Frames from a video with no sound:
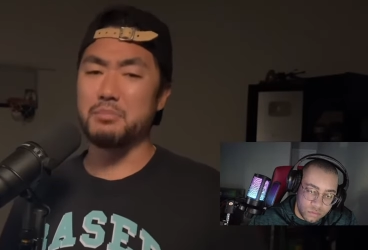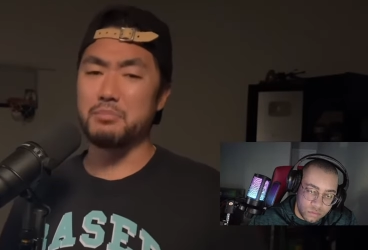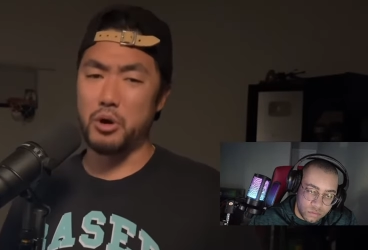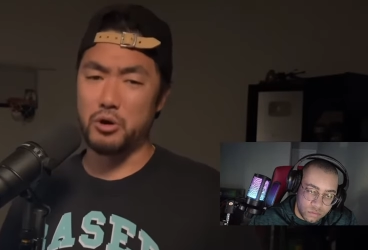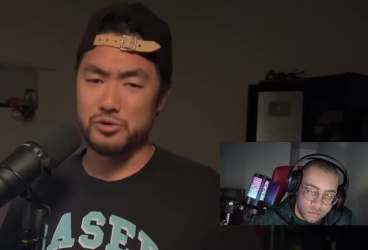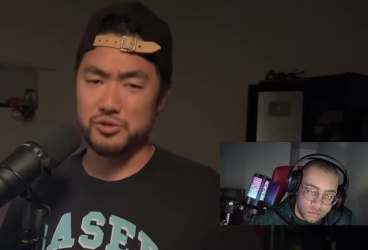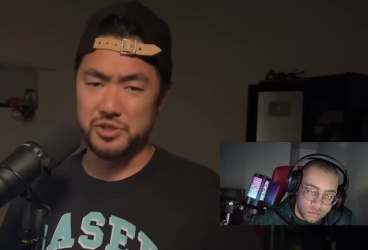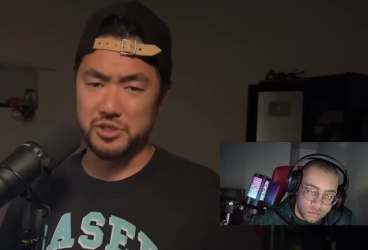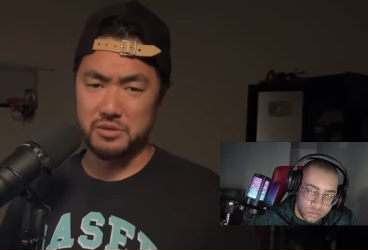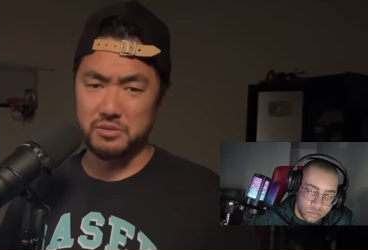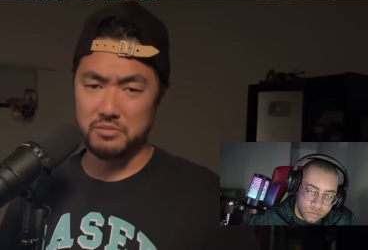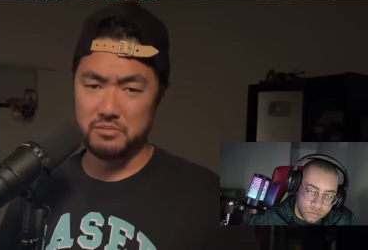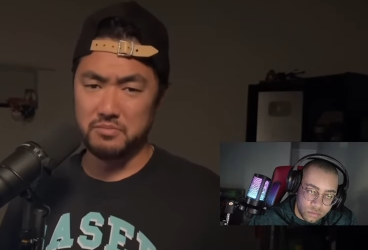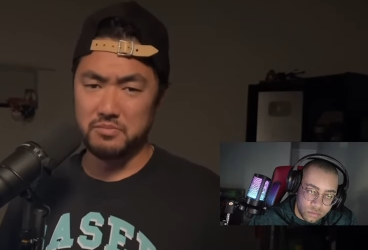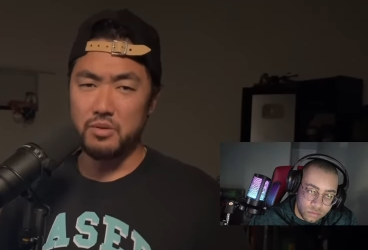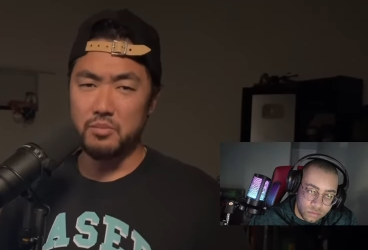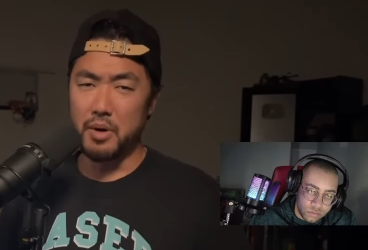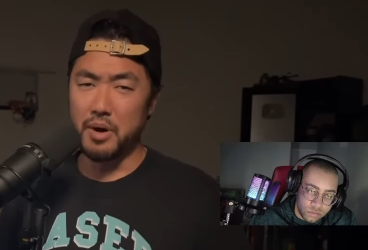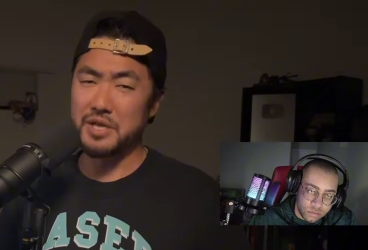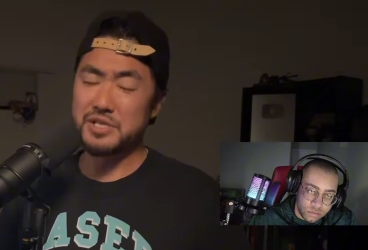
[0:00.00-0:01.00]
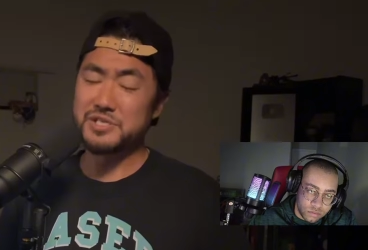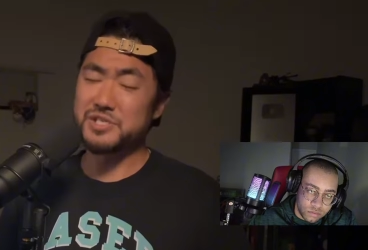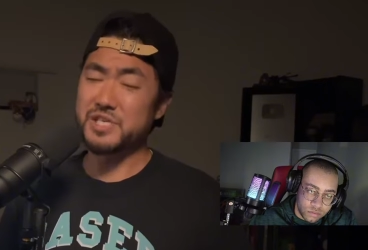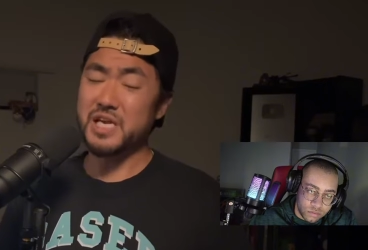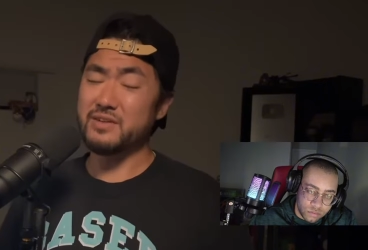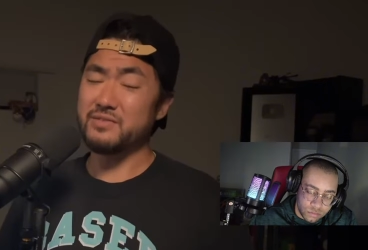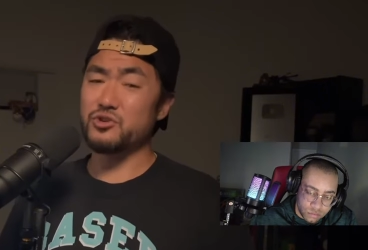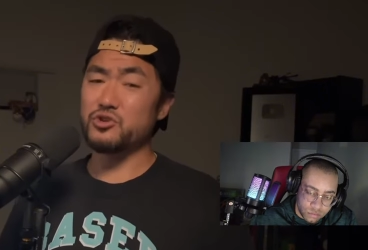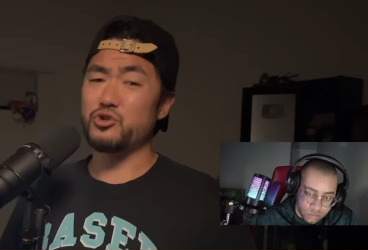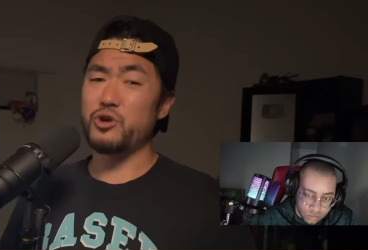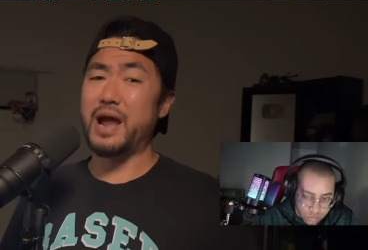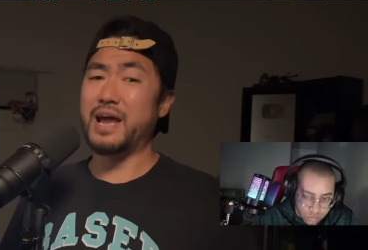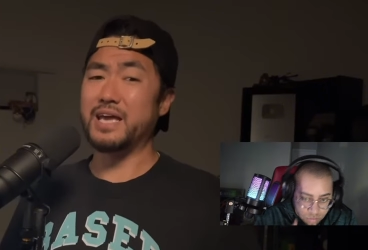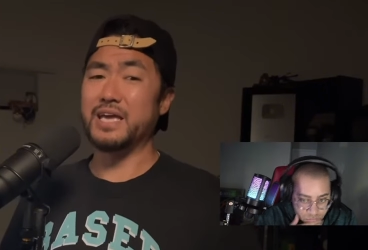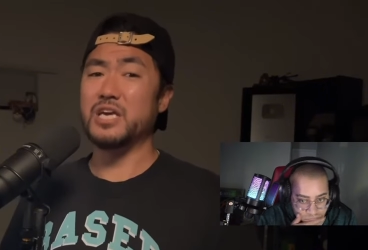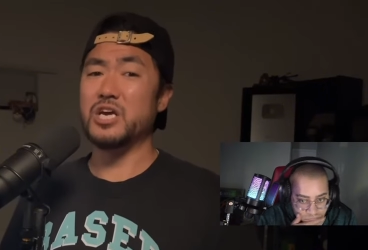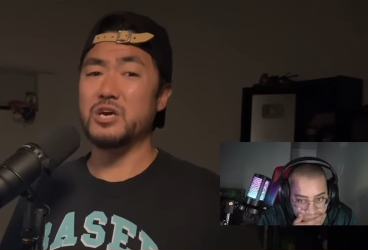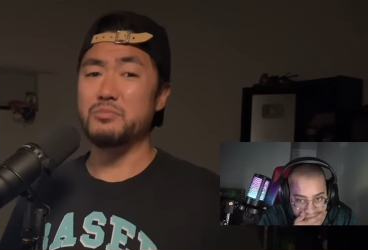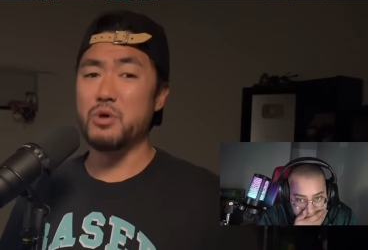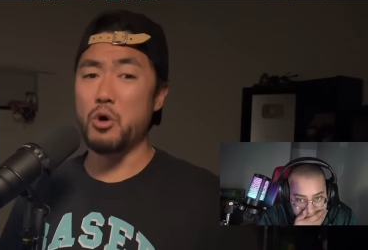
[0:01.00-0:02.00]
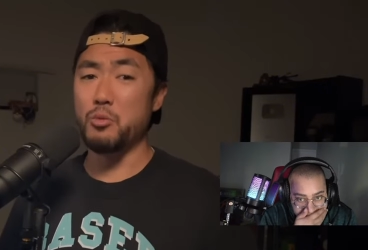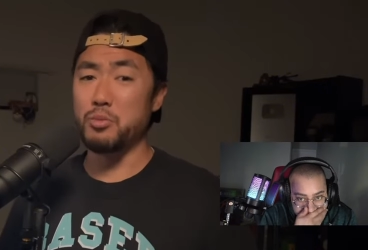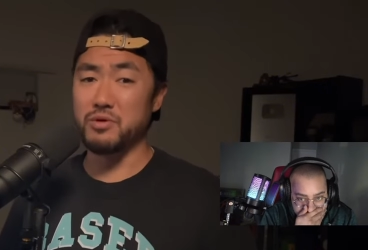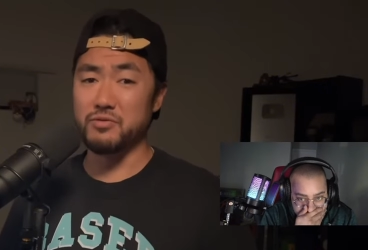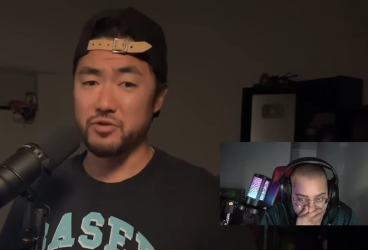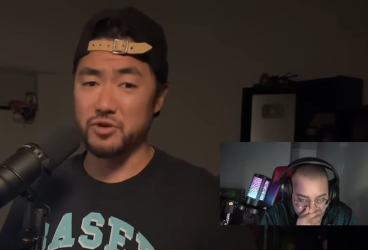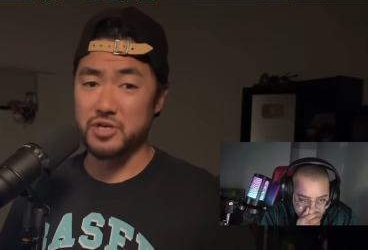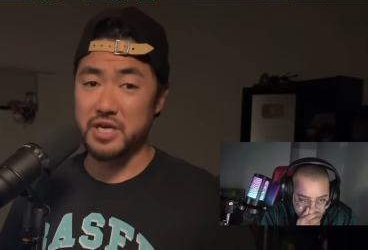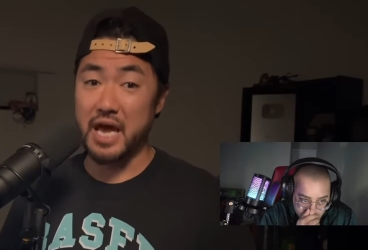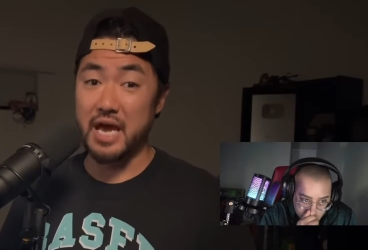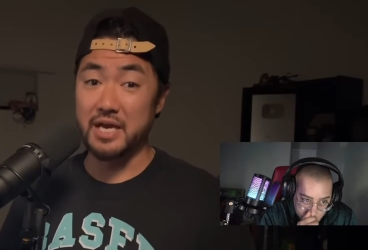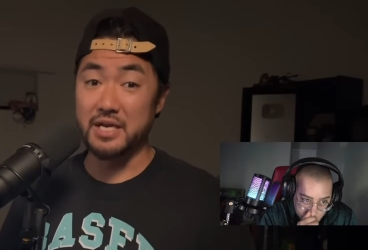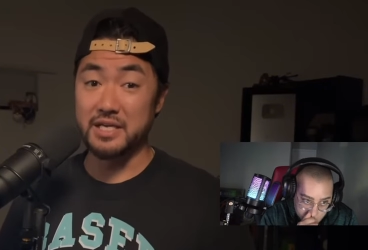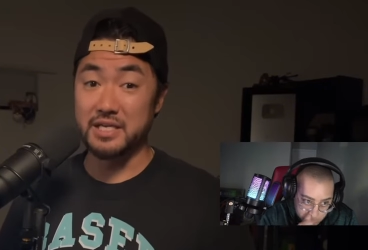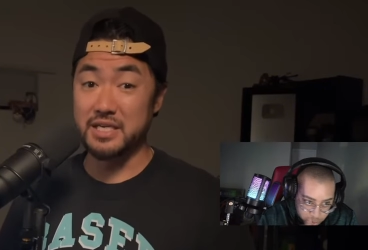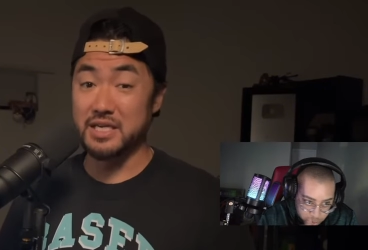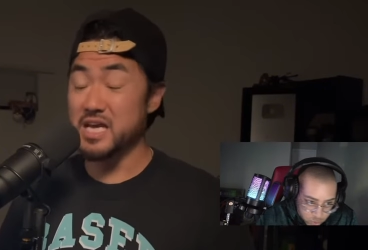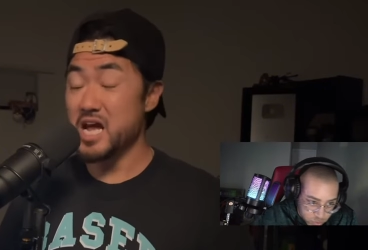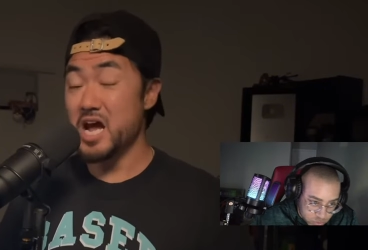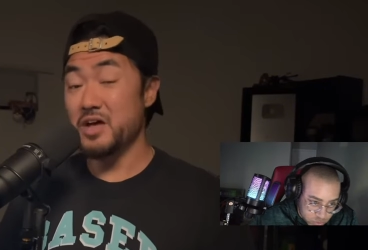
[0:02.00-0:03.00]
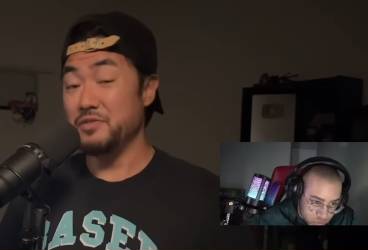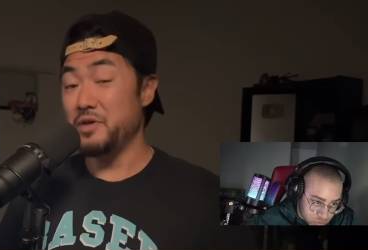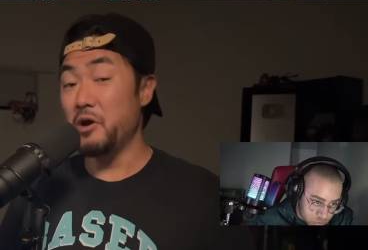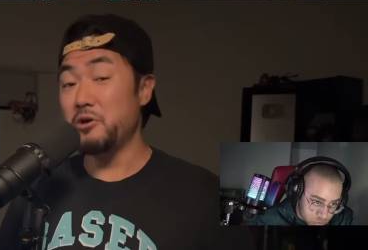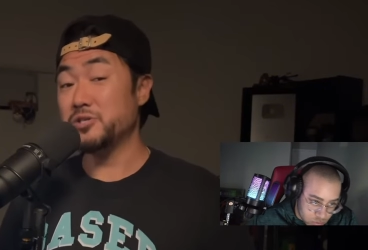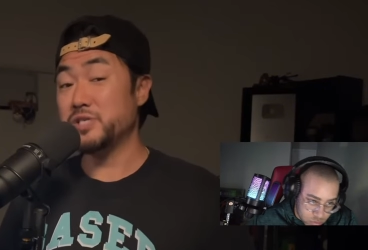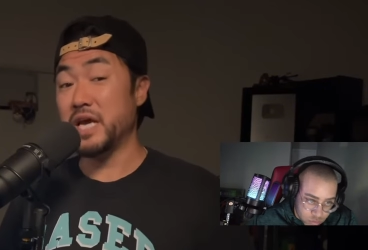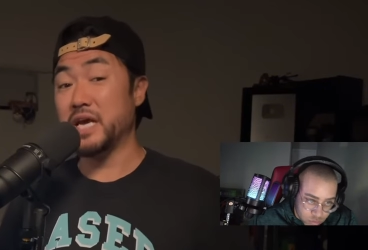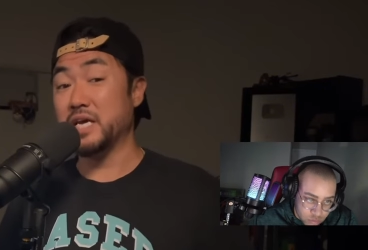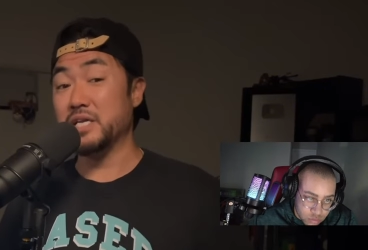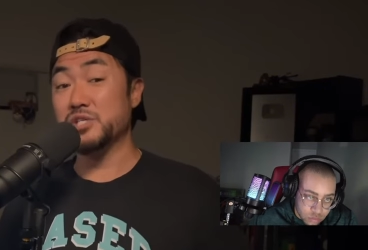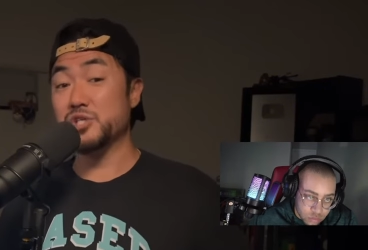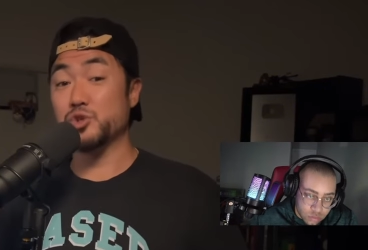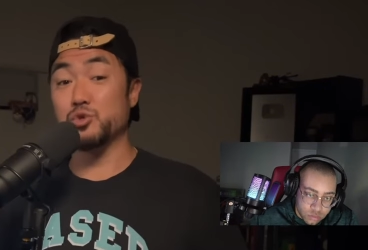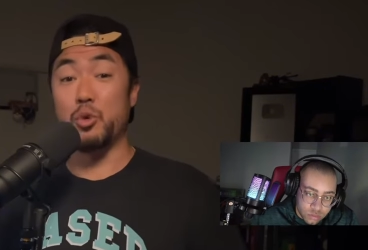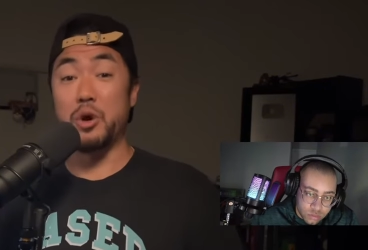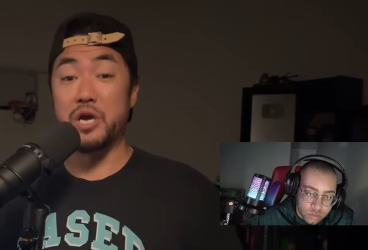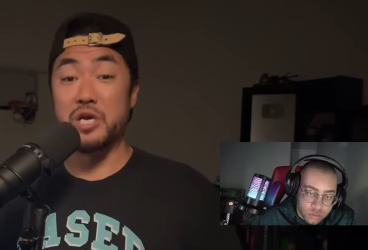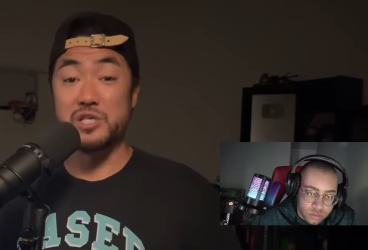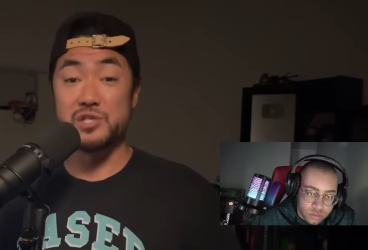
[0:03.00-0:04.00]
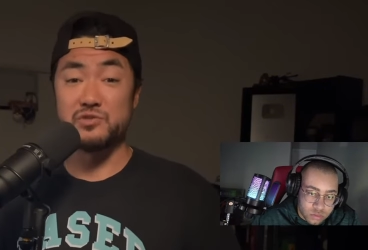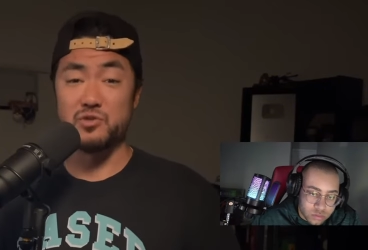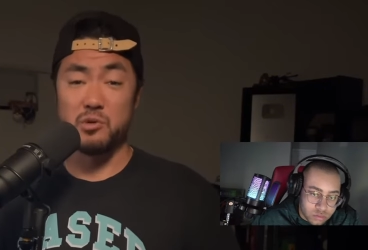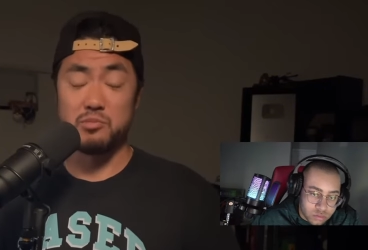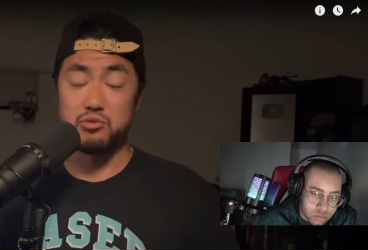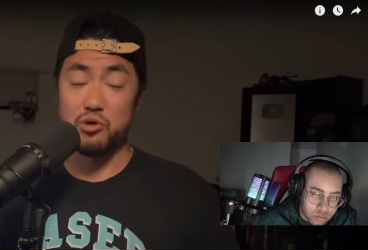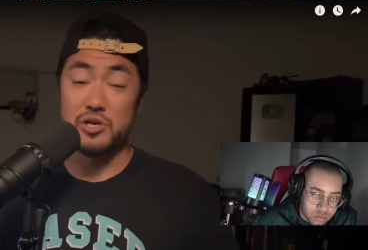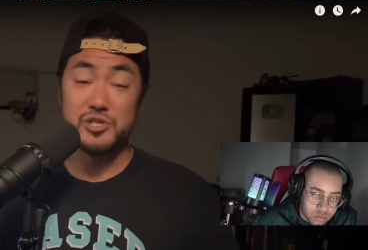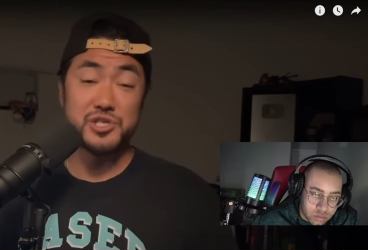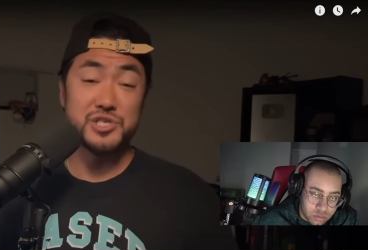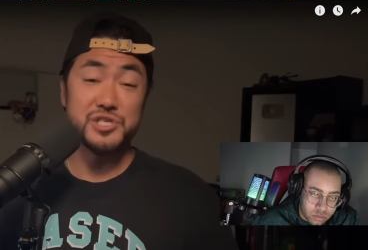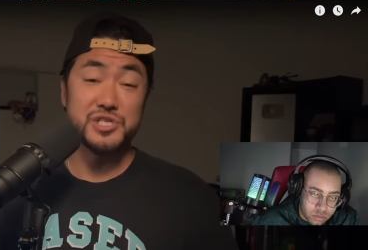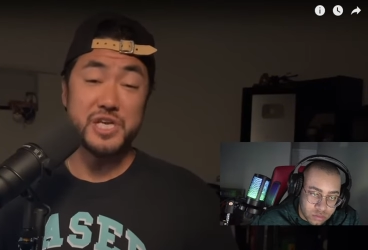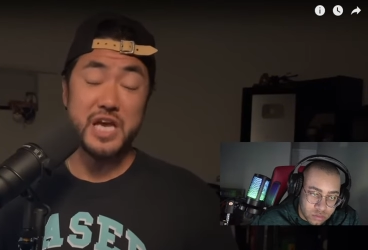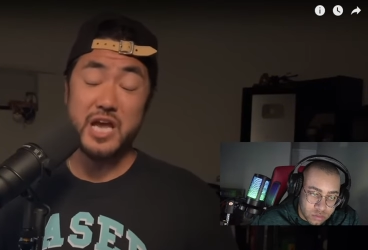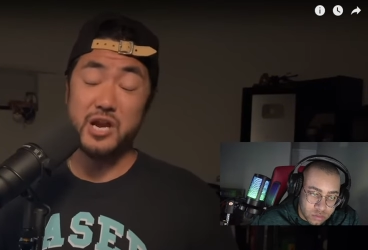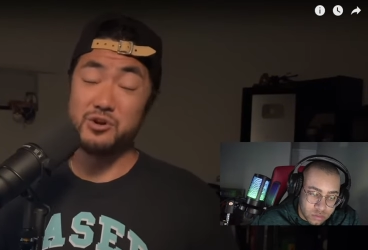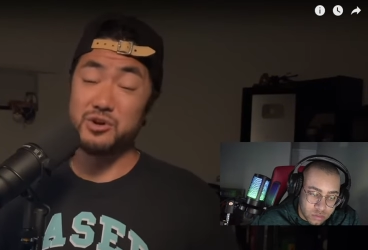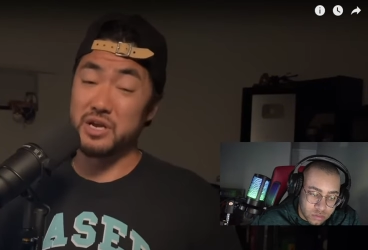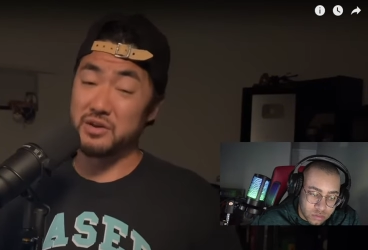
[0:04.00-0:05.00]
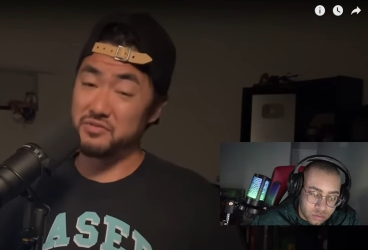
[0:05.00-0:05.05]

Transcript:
Speaker 1: person. But instead of cracking him open for candy, they're taking swings for precious internet